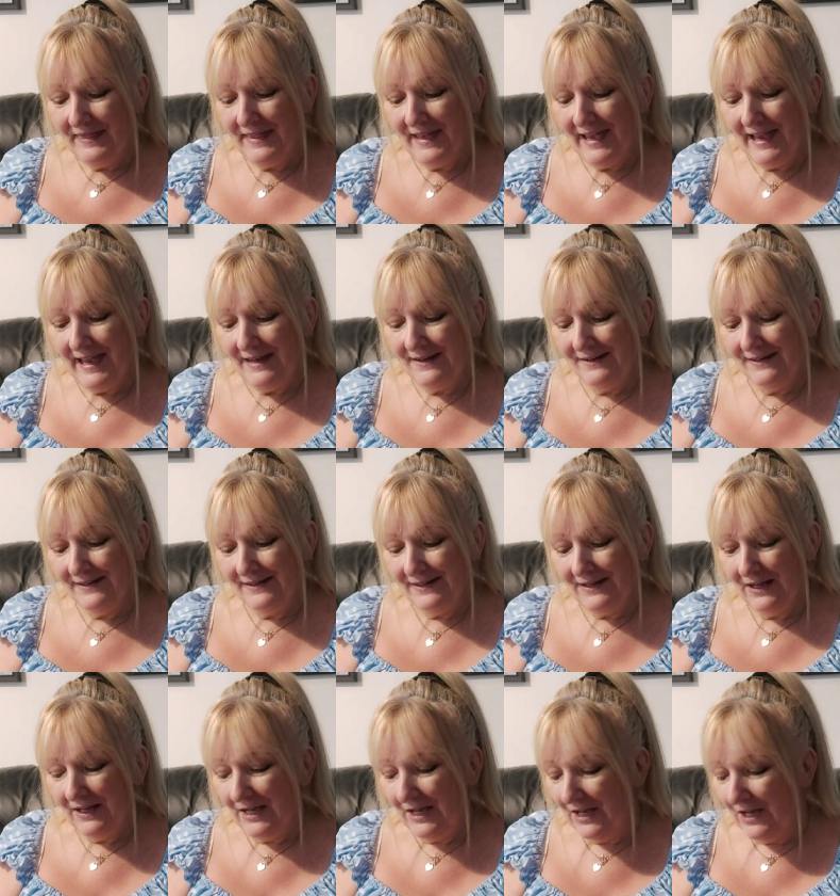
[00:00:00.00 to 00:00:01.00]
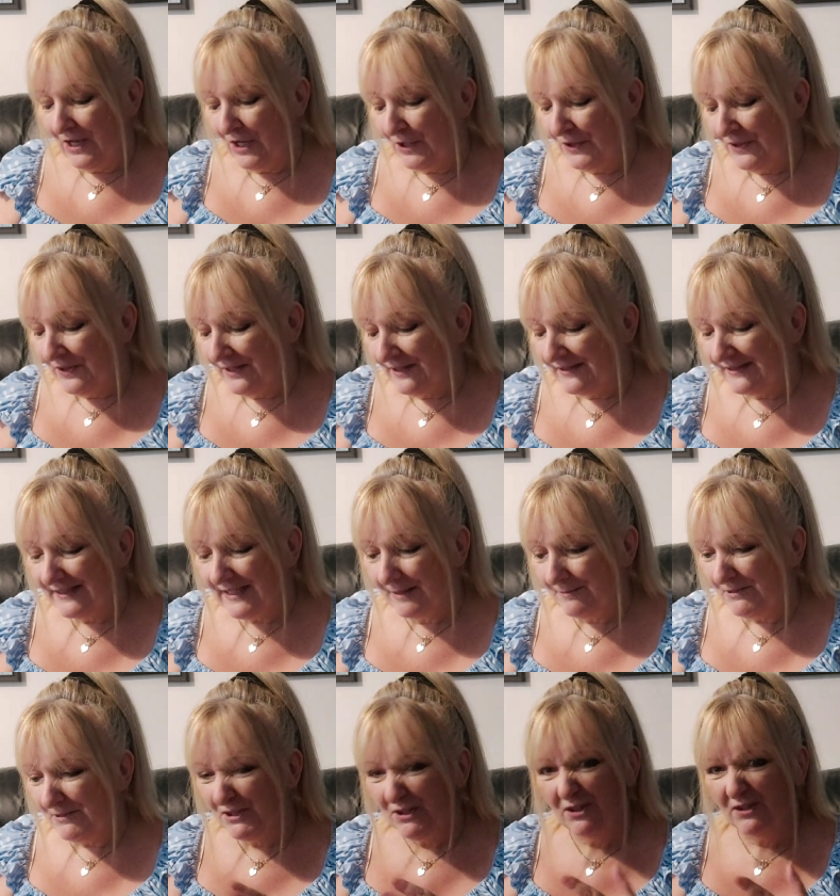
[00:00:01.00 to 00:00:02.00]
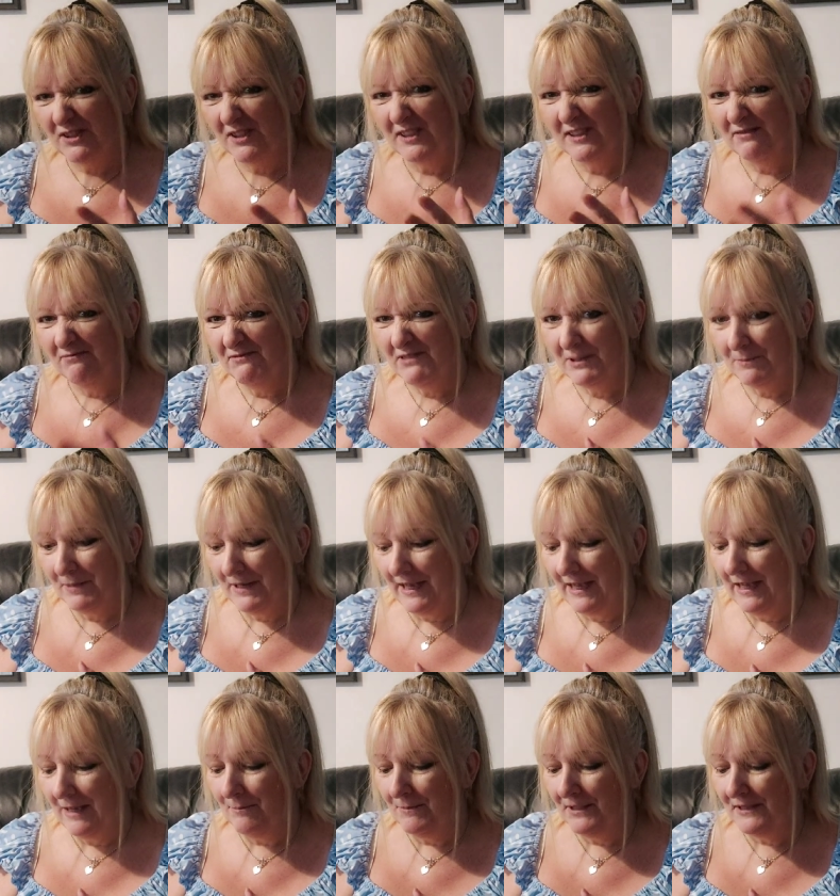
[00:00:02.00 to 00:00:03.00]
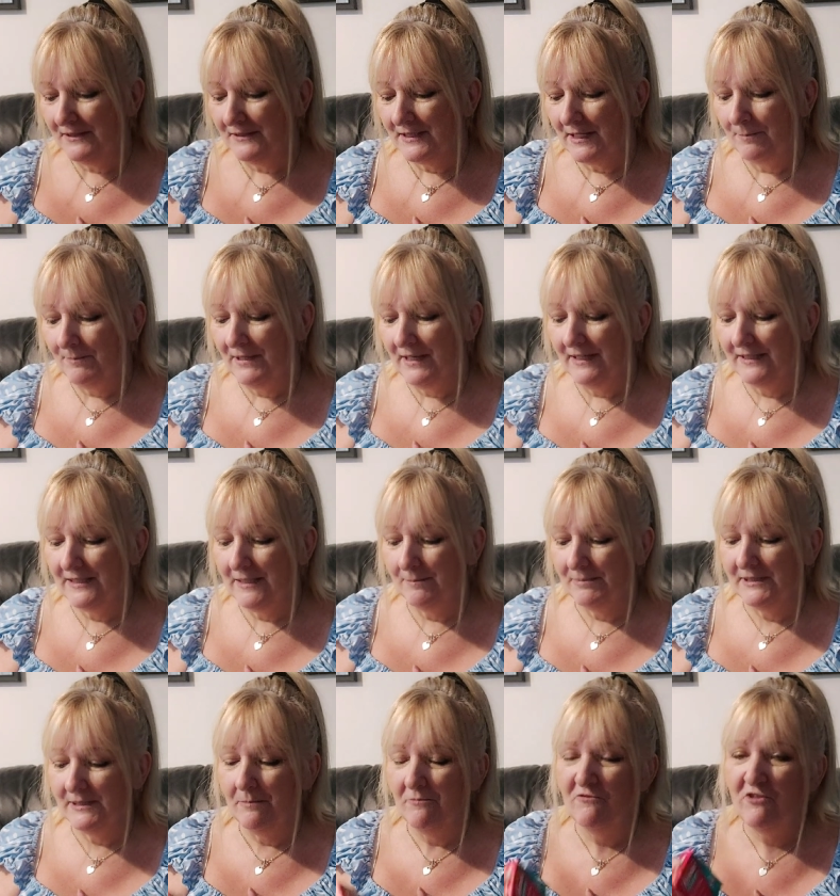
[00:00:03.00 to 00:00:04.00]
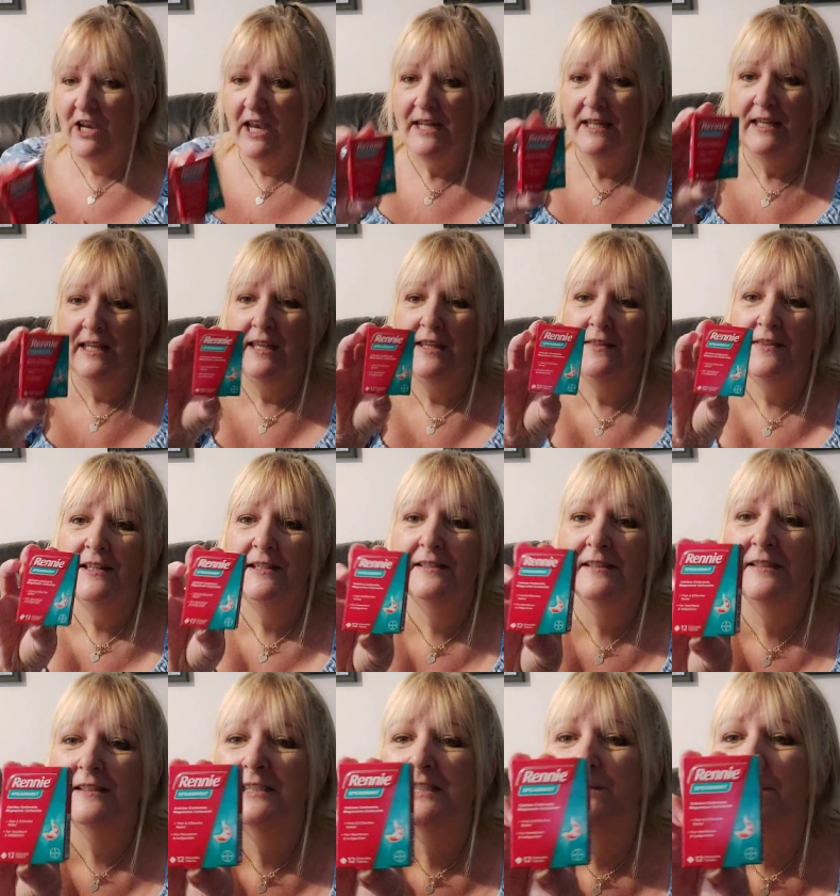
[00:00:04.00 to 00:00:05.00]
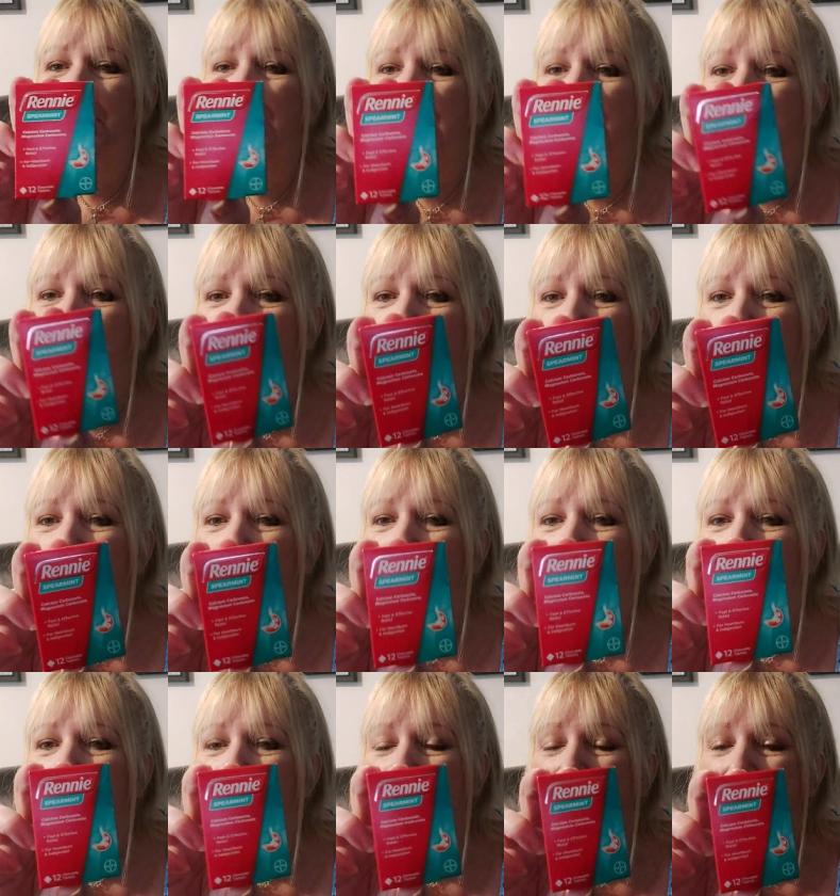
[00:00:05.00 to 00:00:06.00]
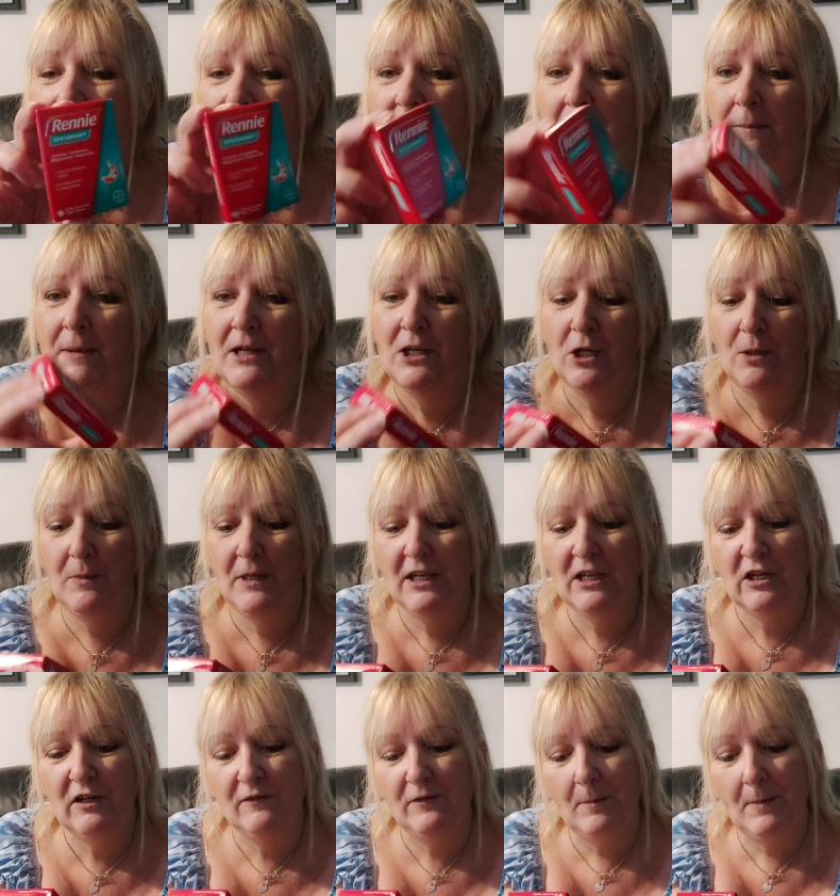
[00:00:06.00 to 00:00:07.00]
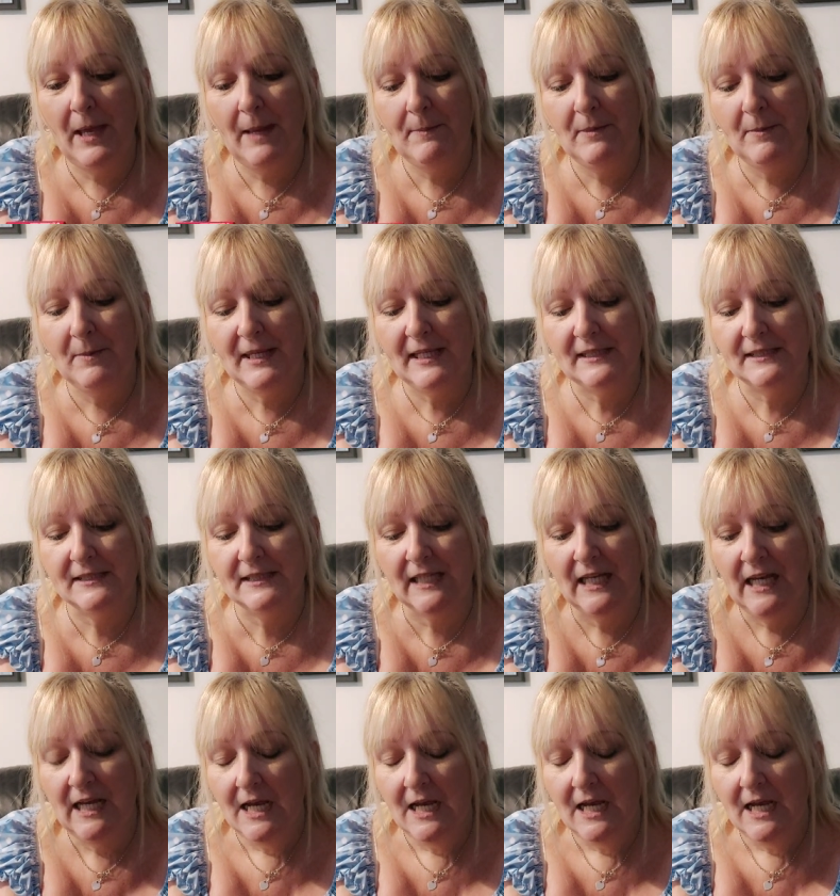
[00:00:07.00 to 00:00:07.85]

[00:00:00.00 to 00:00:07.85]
Then on the same sort of department, I picked up some Rennie. These are the spearmint ones this time. I normally go for peppermint.